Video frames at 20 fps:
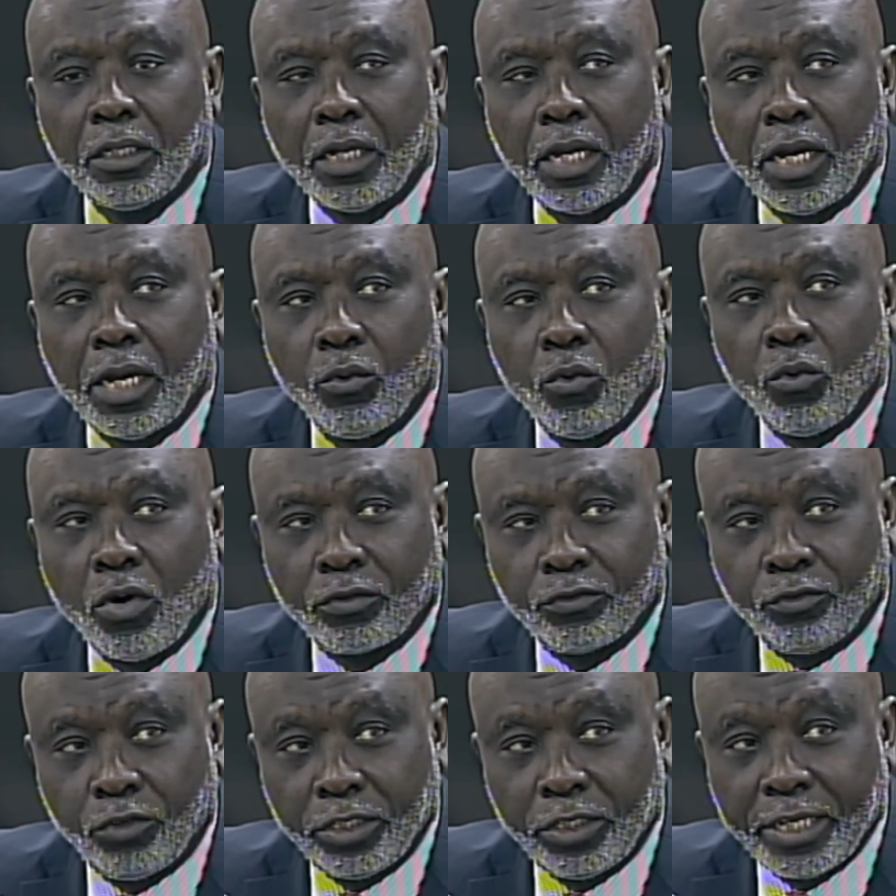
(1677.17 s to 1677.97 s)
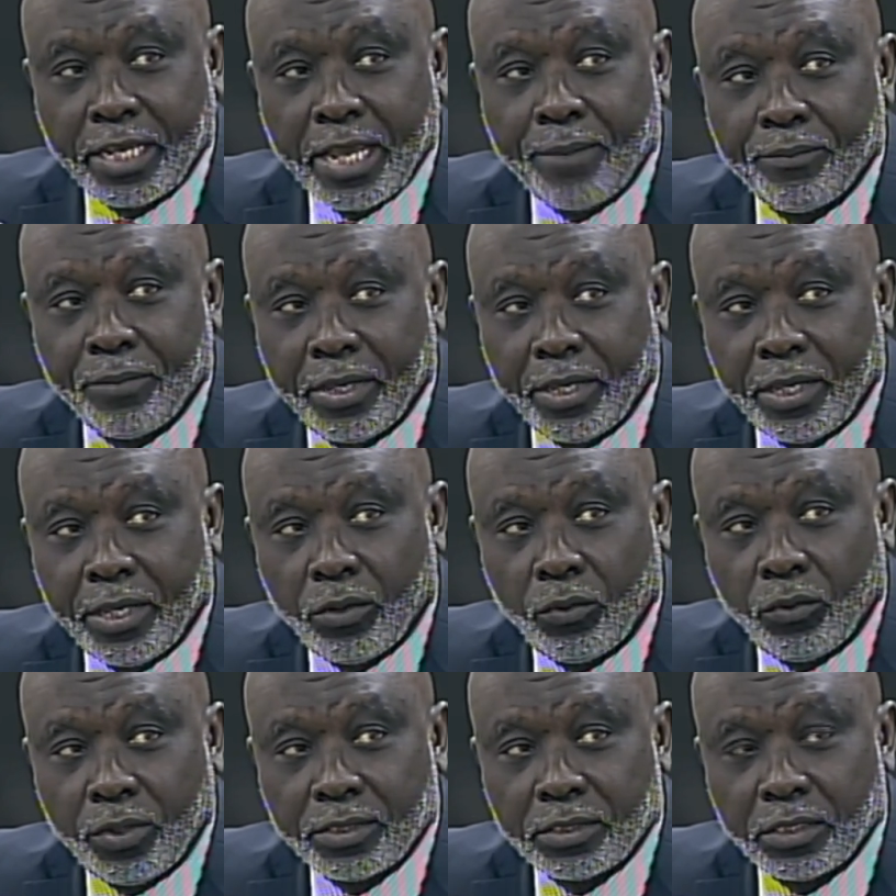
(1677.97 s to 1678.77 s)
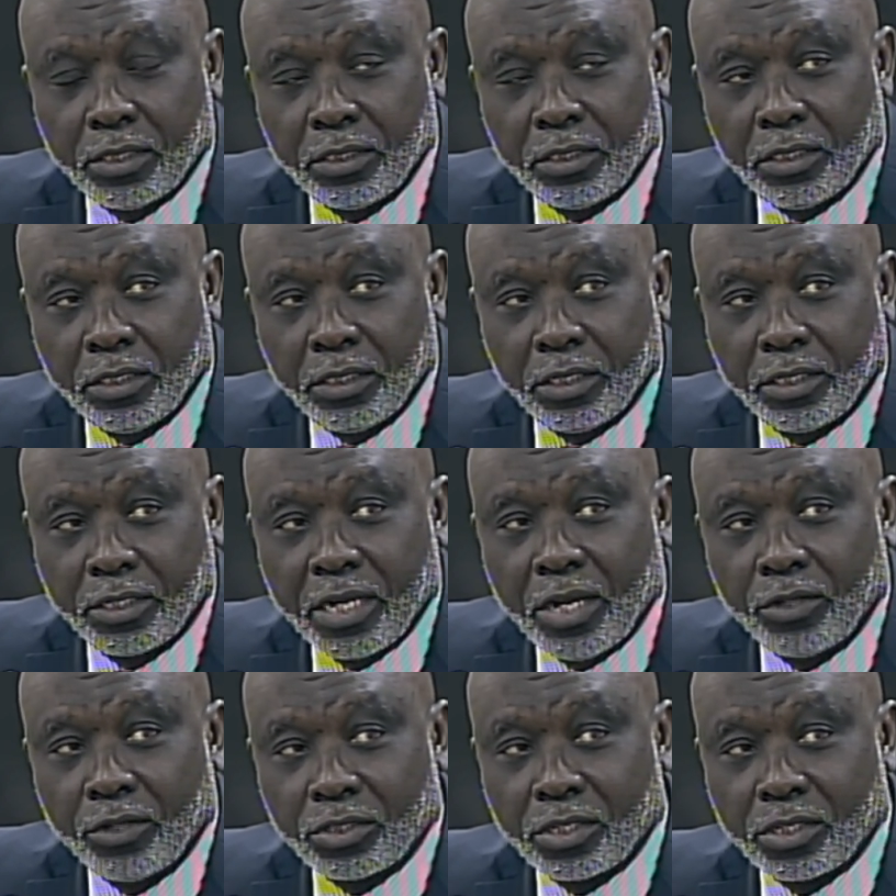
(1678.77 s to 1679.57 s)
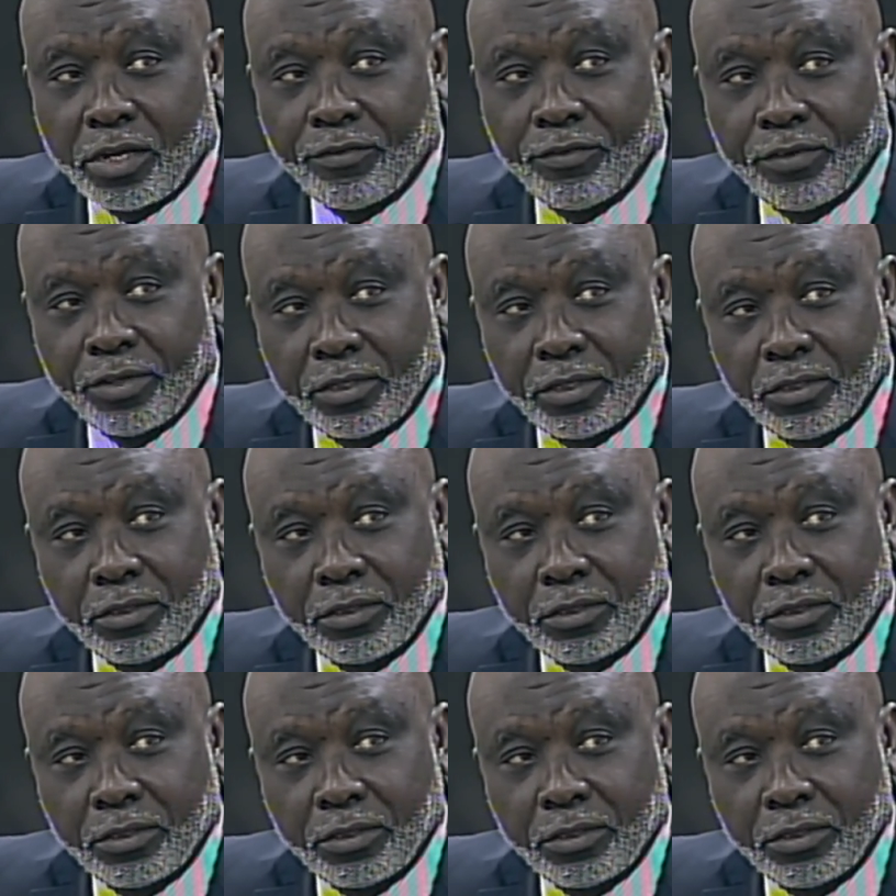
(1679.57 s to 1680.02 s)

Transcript: I worked for the Gambia Airways at the ground traffic